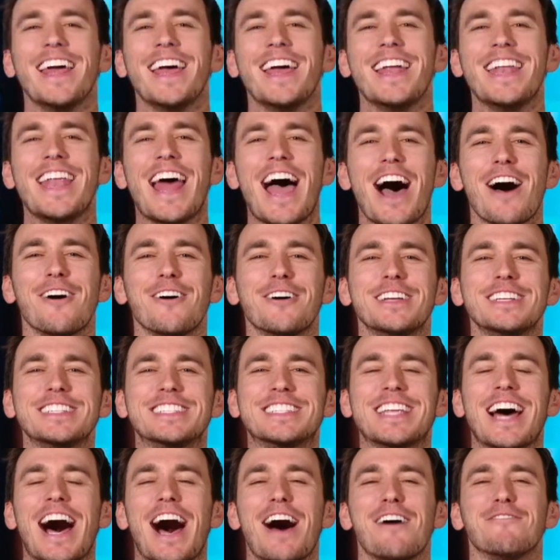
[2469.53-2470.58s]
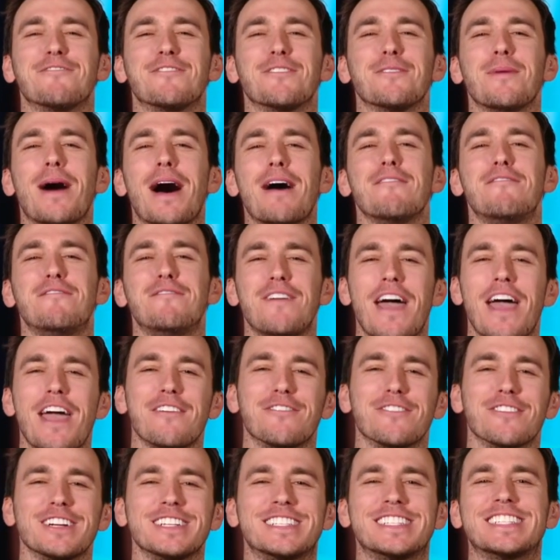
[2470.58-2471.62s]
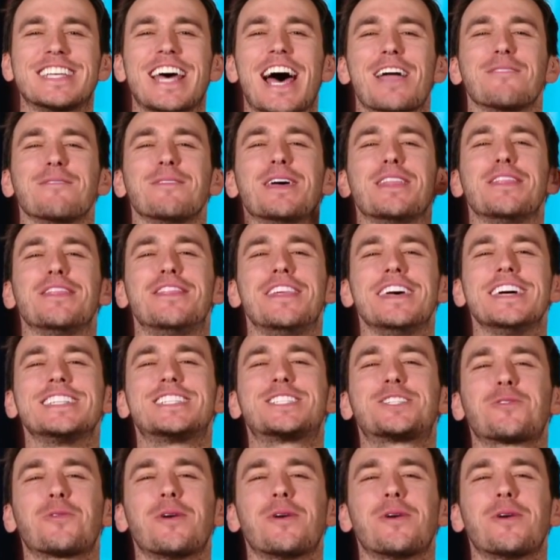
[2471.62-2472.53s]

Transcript: and now it is time for my favorite segment this